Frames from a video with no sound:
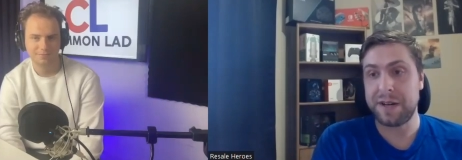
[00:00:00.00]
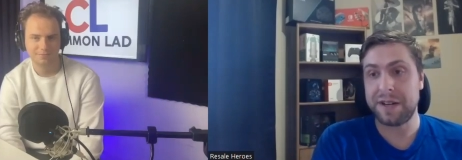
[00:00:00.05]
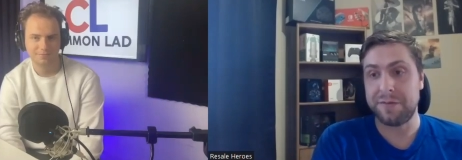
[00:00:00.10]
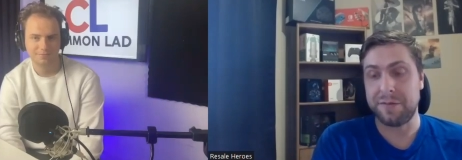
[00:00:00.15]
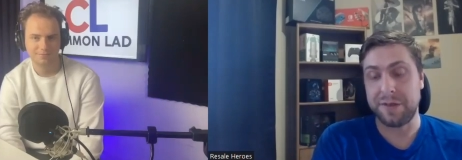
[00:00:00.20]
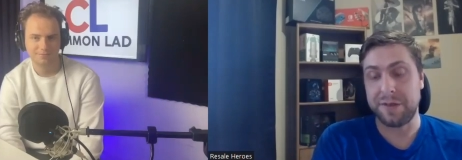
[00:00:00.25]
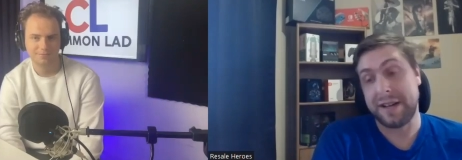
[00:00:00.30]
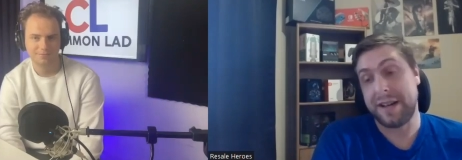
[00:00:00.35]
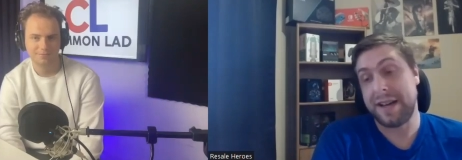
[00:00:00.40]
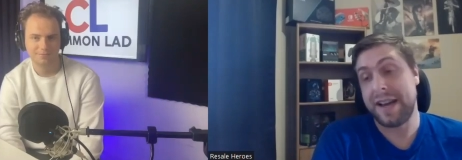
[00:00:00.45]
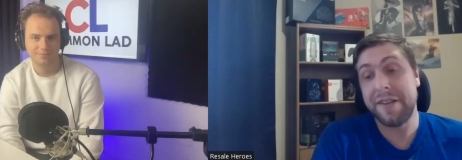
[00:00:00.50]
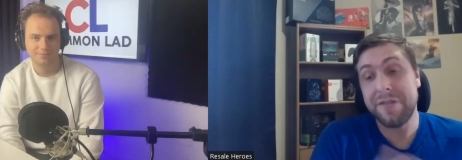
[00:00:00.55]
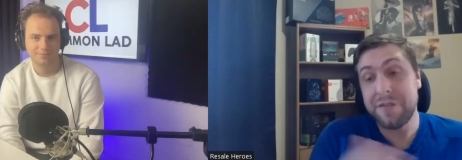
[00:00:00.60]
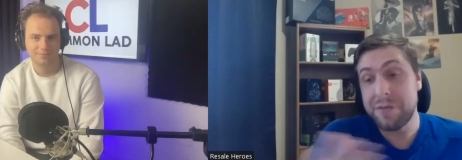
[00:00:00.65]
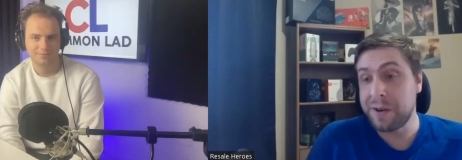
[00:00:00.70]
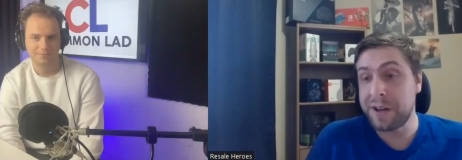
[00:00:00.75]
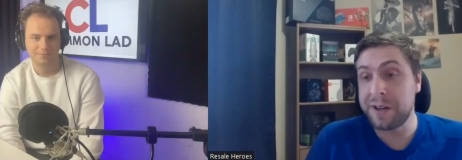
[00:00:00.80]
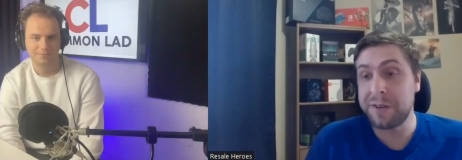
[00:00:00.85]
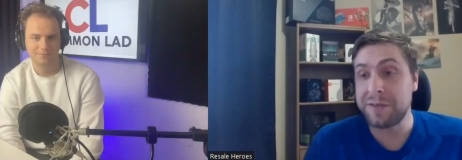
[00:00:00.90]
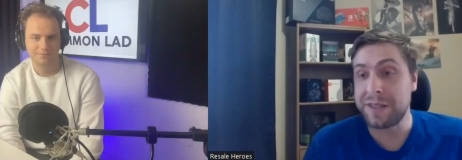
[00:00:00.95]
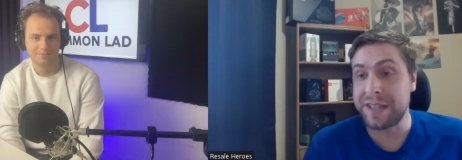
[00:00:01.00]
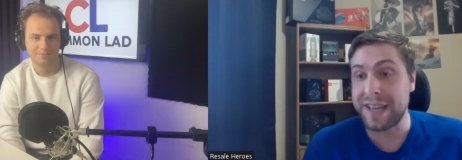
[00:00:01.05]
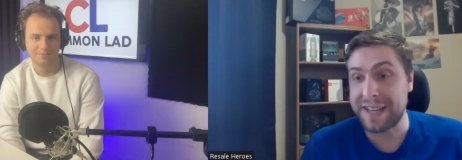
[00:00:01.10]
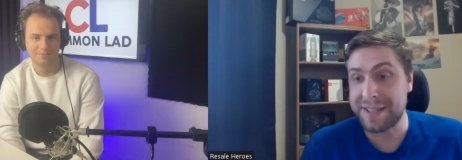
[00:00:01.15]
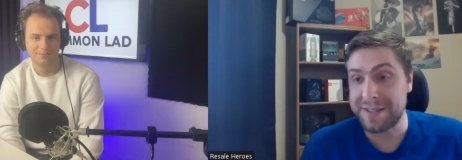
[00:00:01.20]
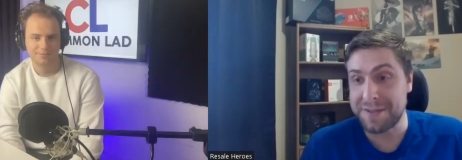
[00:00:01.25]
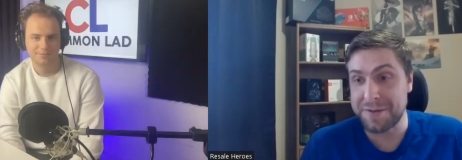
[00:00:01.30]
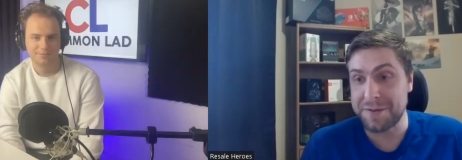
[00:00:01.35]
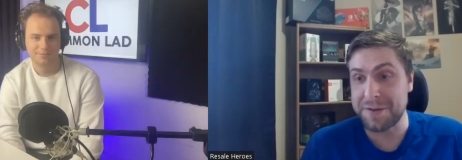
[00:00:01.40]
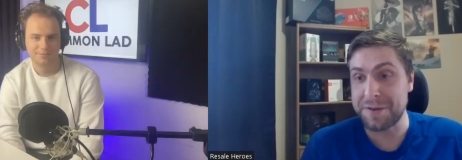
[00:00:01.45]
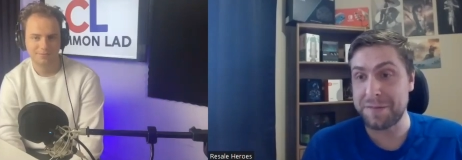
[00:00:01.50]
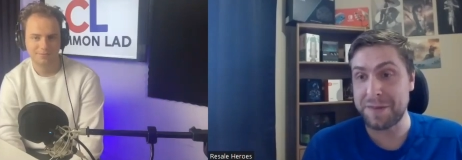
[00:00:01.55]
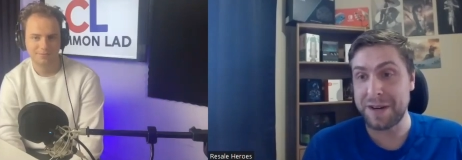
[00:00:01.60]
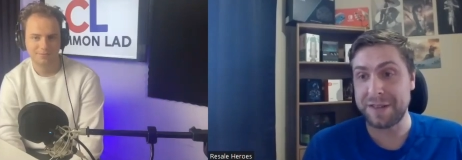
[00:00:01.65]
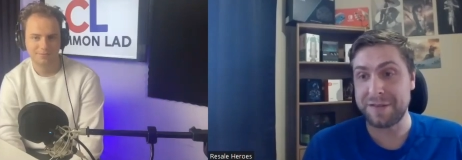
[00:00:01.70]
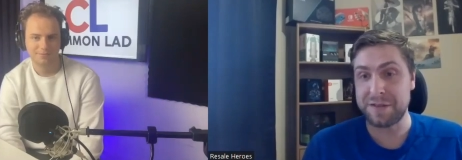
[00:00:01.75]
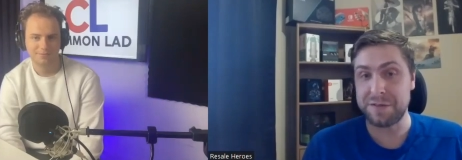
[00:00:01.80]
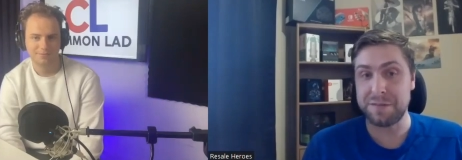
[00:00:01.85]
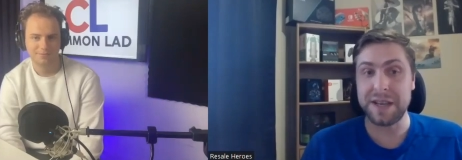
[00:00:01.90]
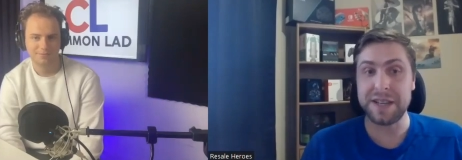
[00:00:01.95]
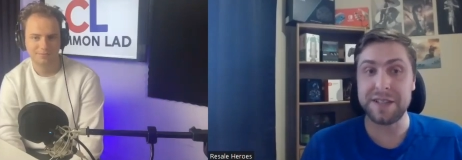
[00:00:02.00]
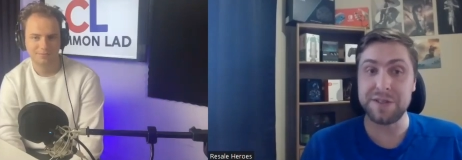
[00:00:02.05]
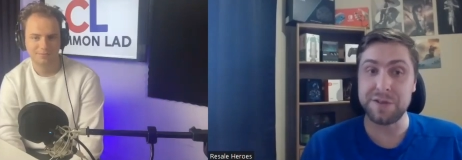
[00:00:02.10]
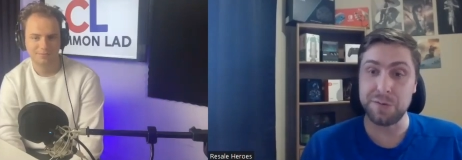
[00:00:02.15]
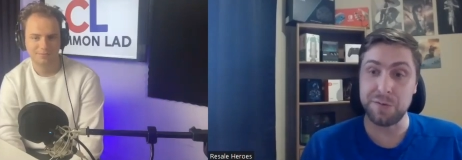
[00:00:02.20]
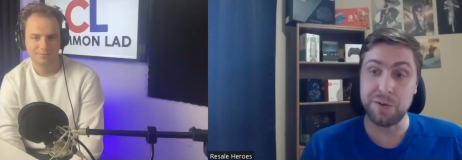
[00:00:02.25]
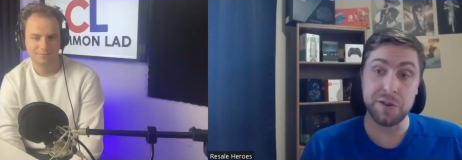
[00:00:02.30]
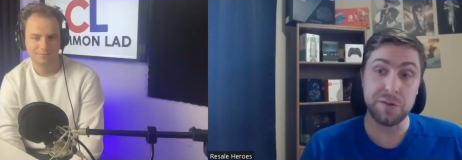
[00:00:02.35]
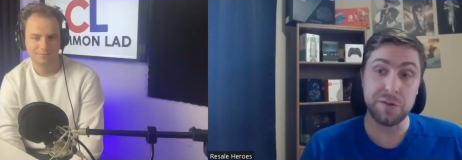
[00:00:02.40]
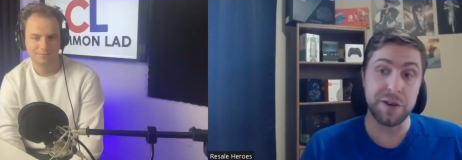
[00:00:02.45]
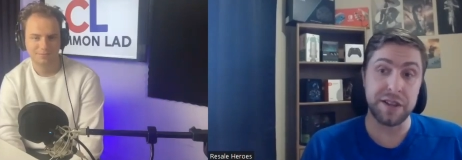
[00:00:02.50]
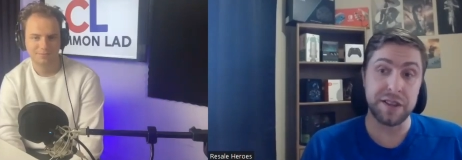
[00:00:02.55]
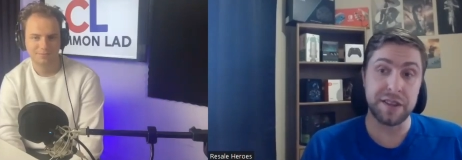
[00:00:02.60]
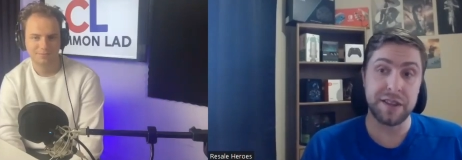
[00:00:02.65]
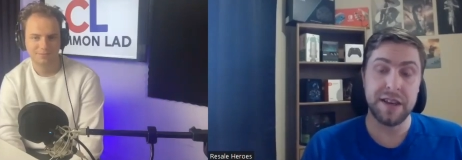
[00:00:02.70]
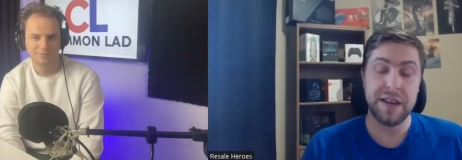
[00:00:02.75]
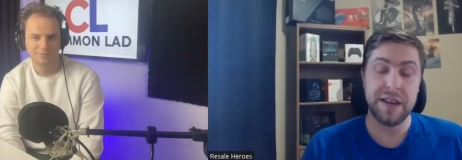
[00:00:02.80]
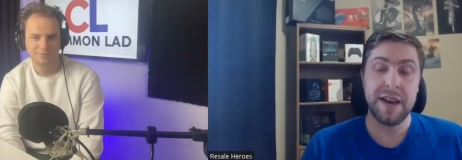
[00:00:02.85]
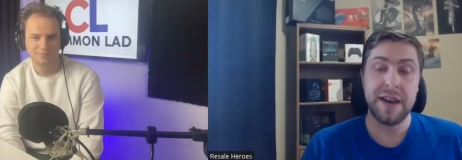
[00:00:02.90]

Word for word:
Speaker 1: Of, well, everyone only has a certain amount of space to work with,